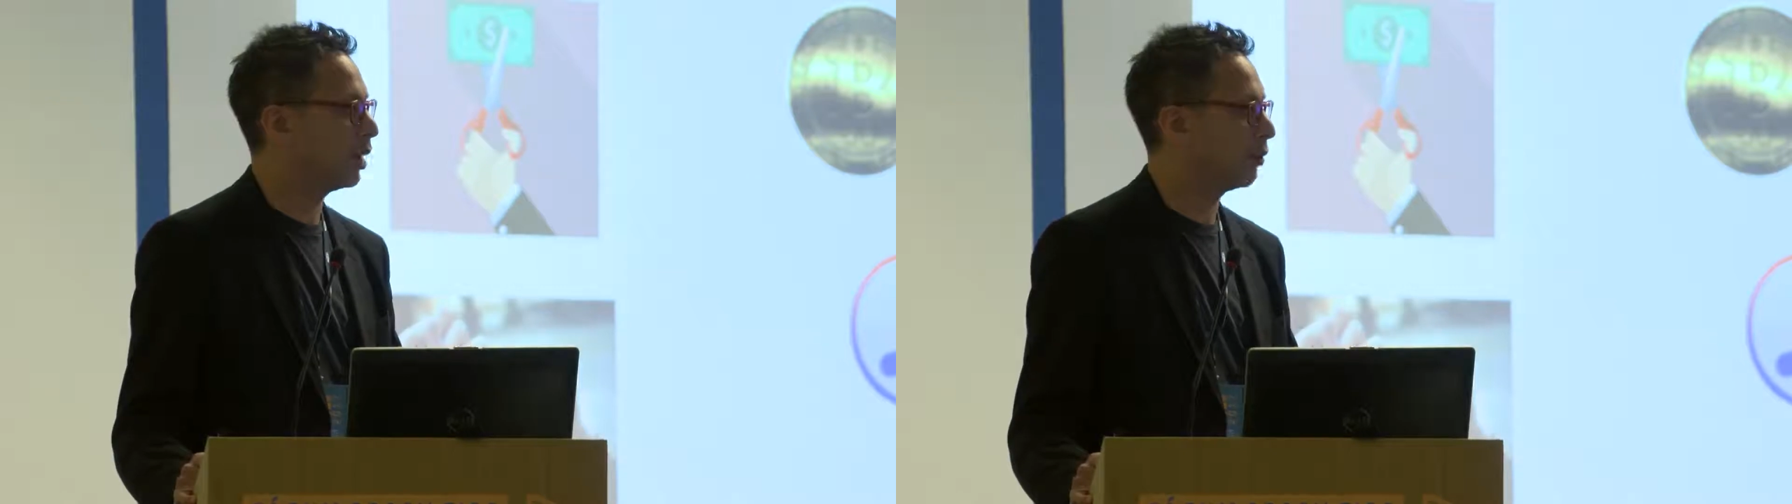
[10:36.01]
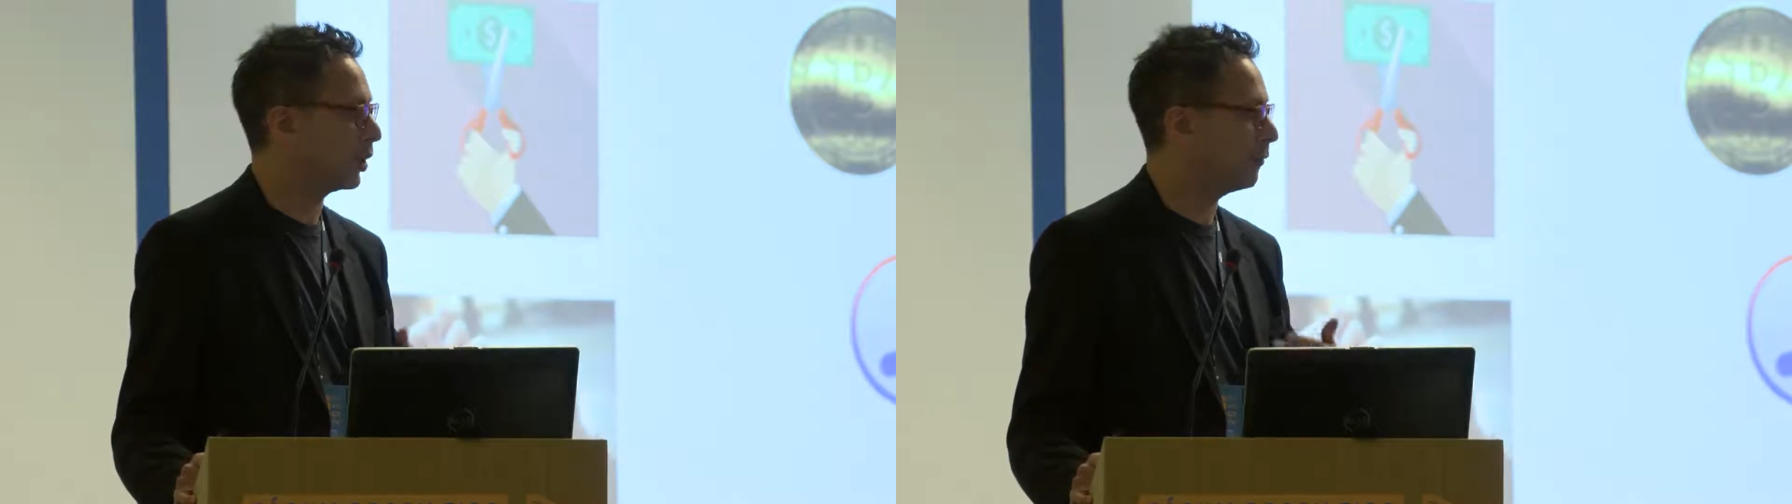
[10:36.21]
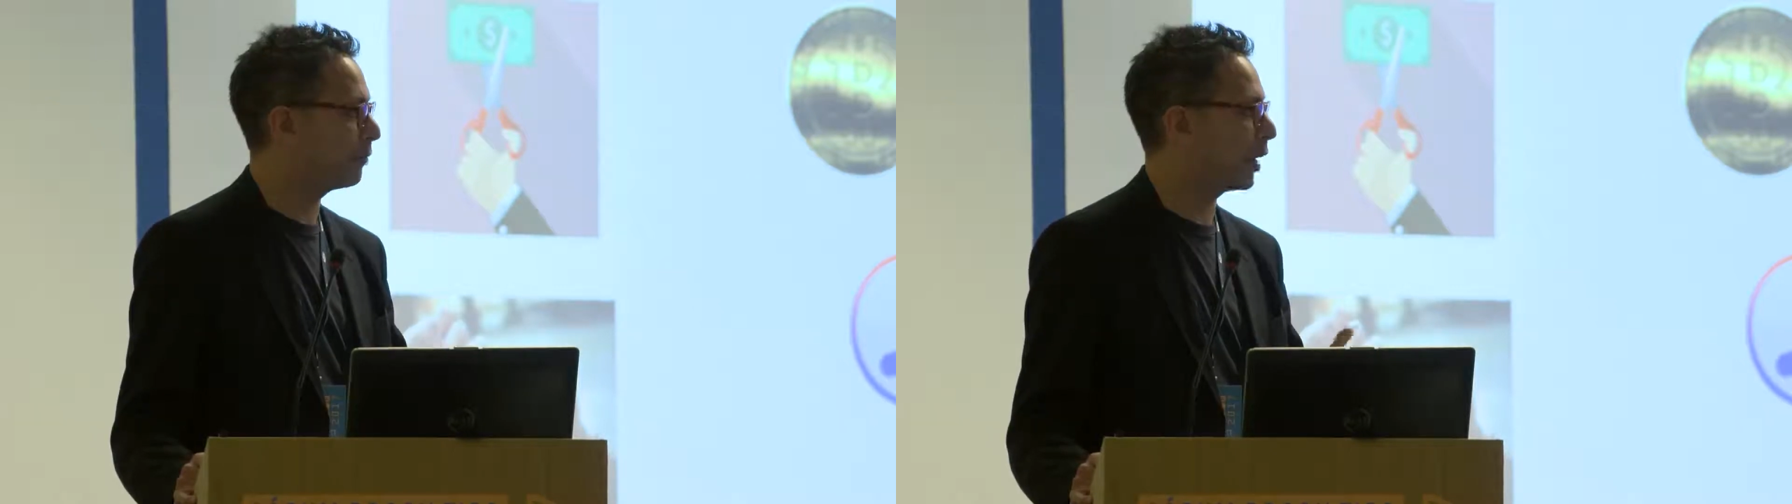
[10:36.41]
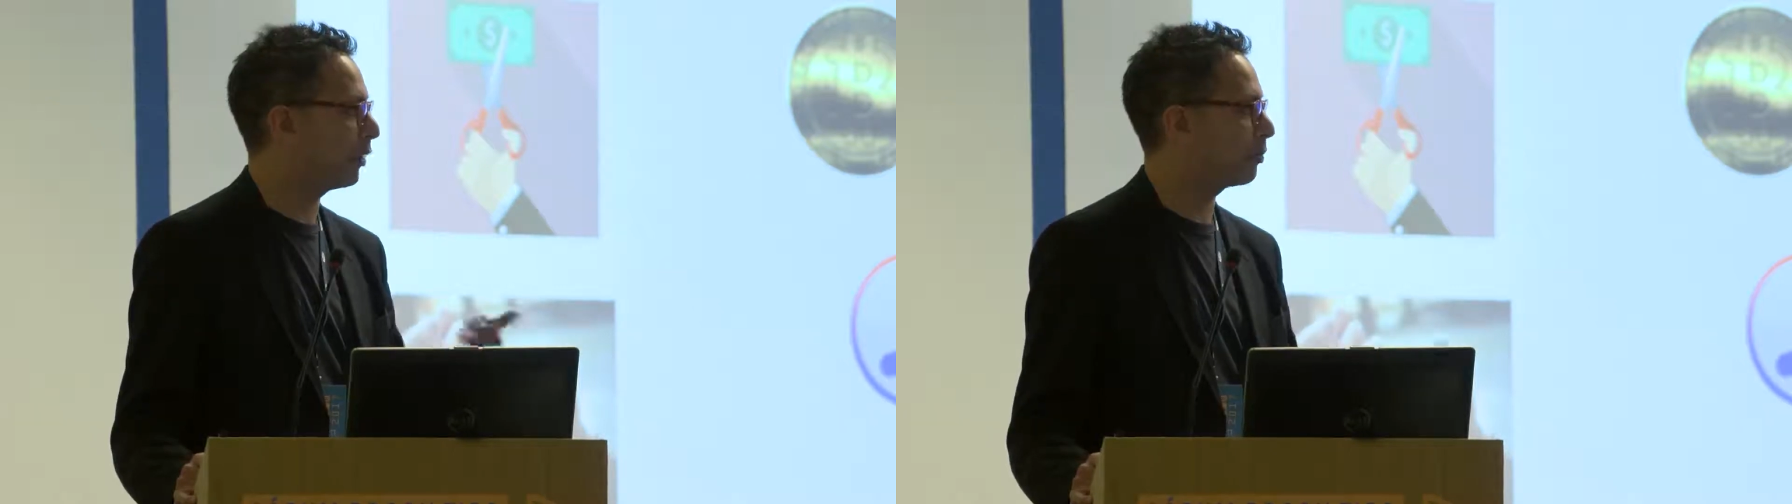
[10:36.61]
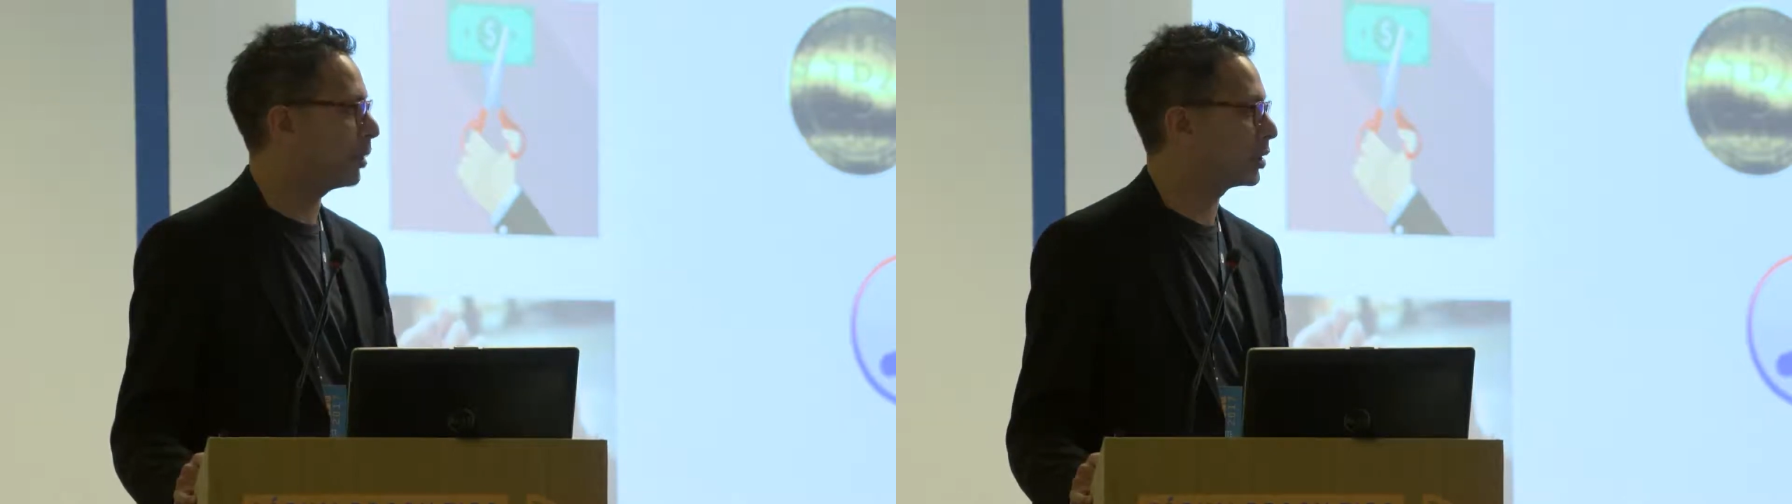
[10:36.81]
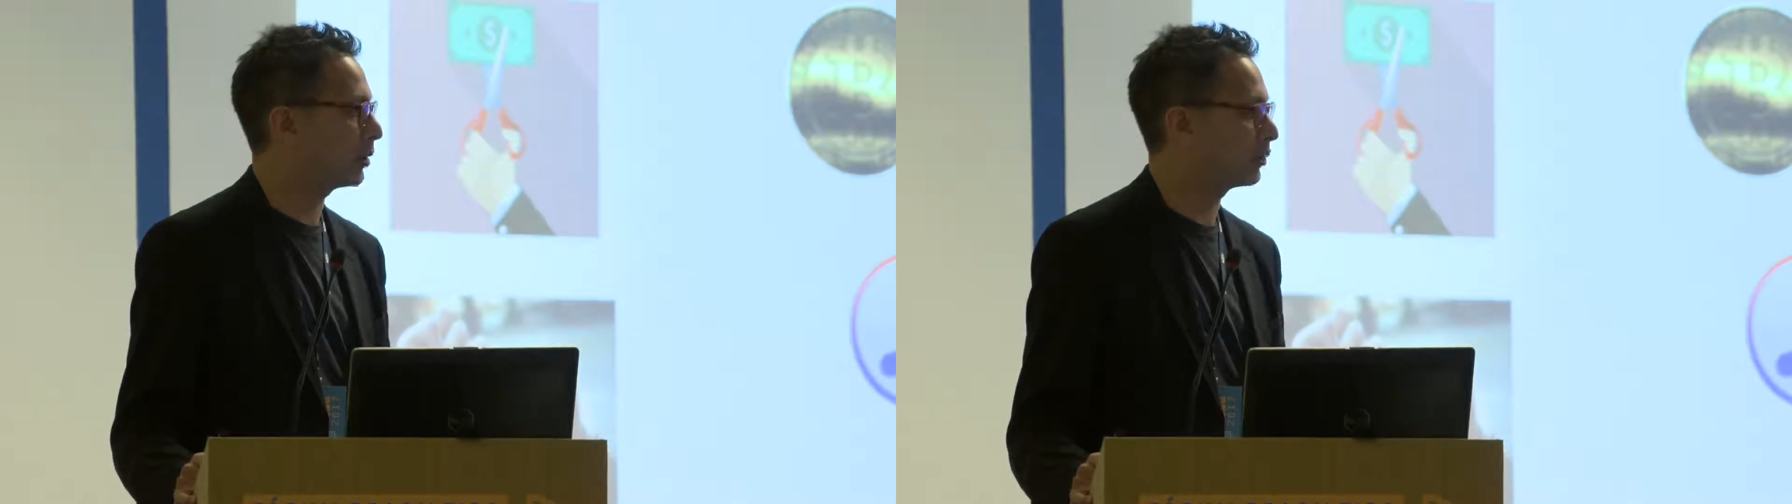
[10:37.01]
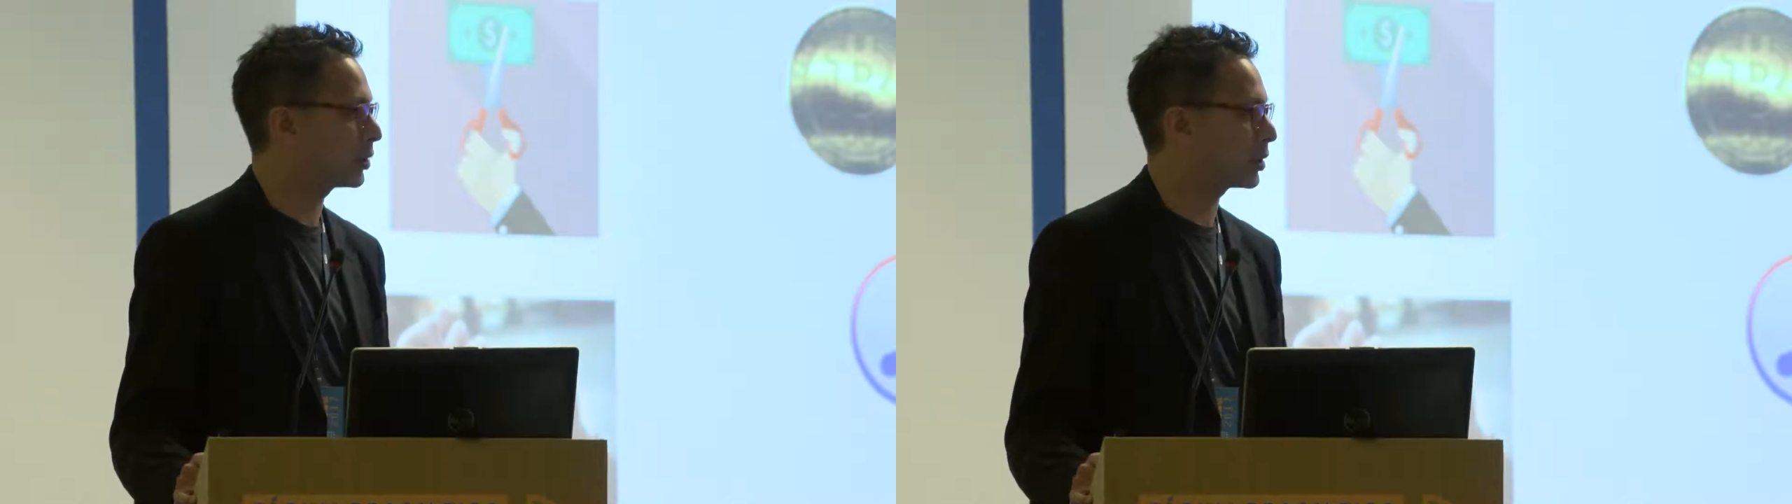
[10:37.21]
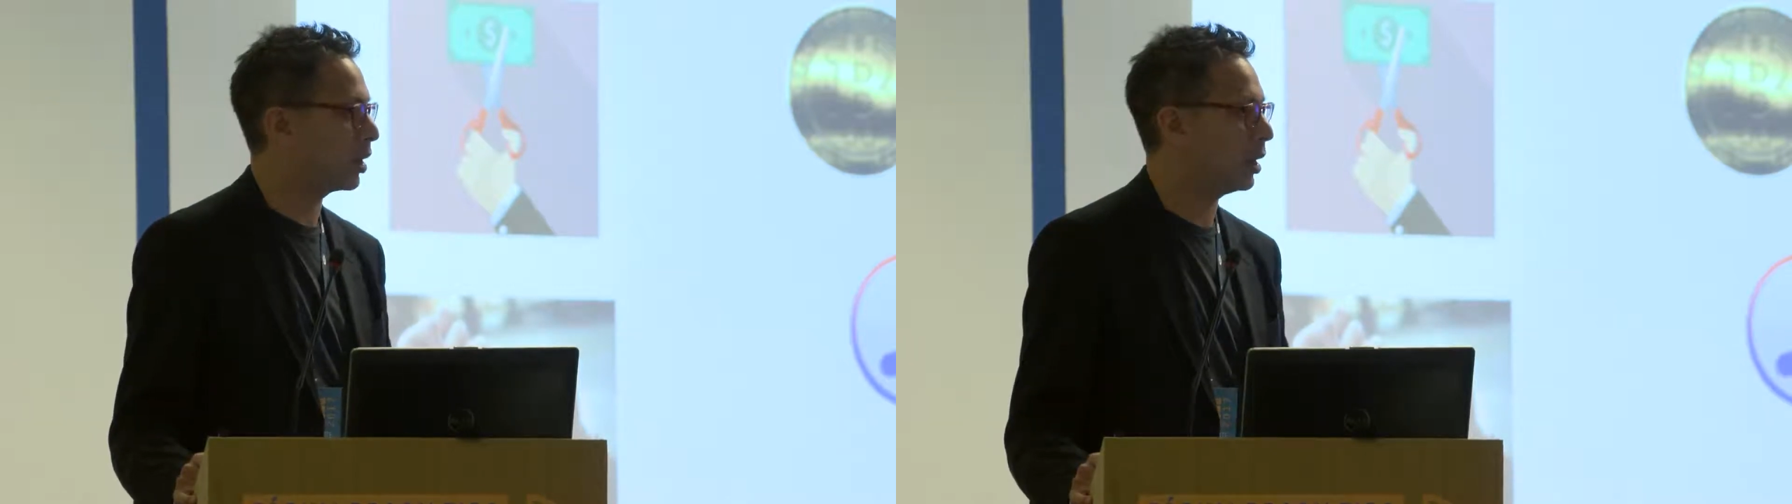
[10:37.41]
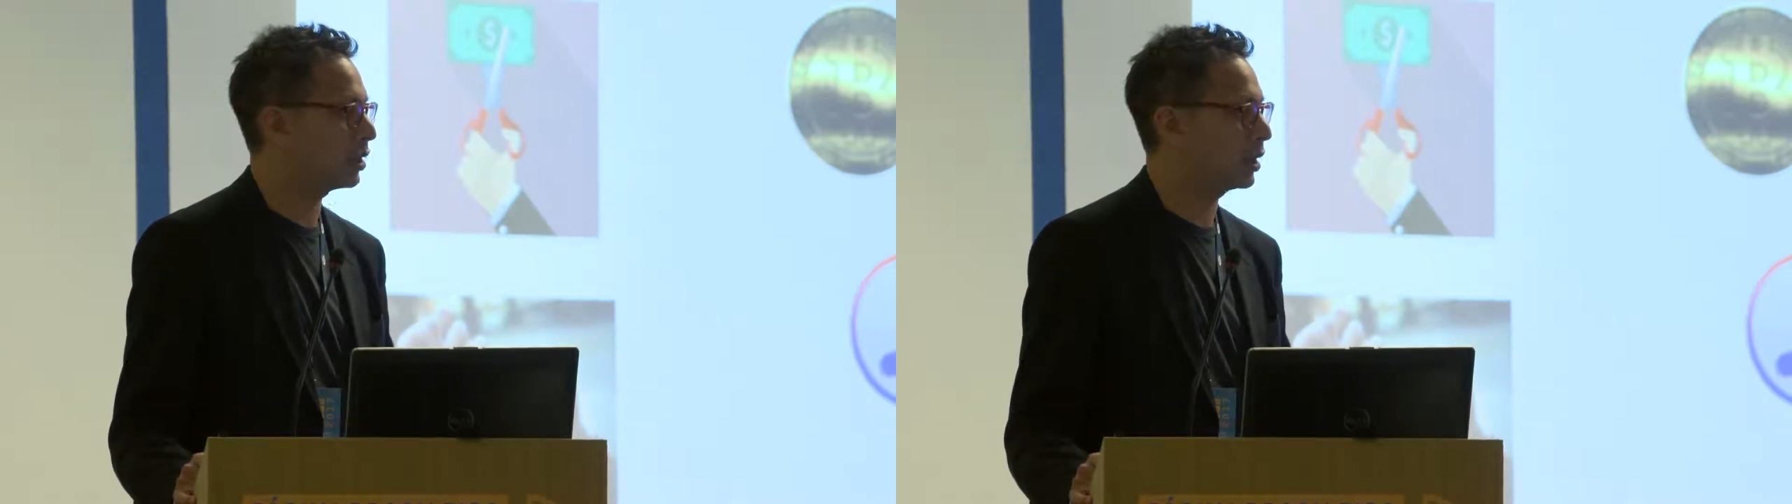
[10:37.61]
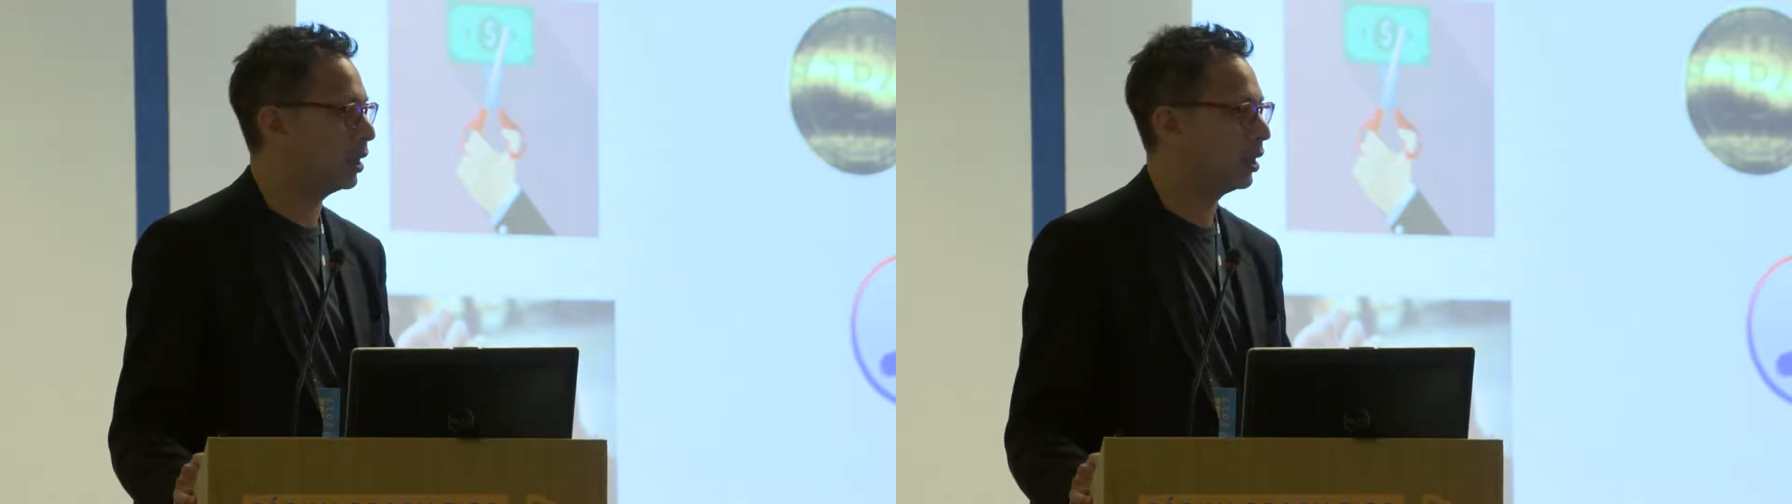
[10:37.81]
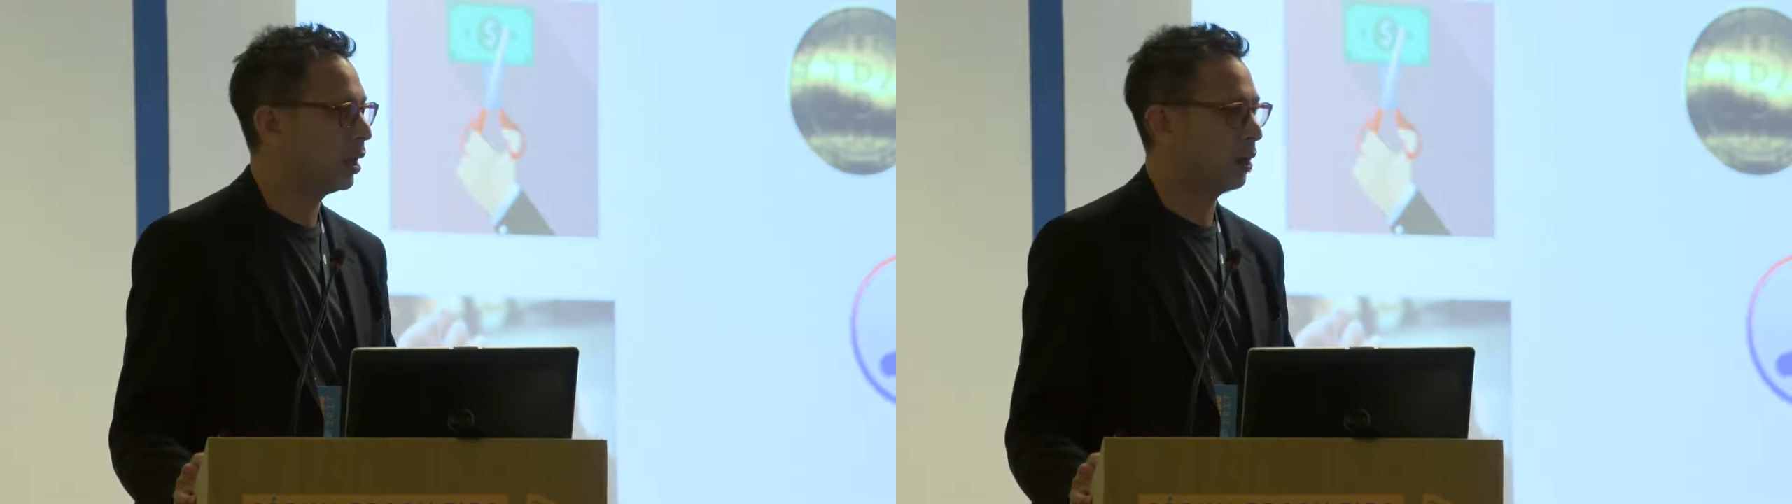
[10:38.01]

within philanthropy and civil society,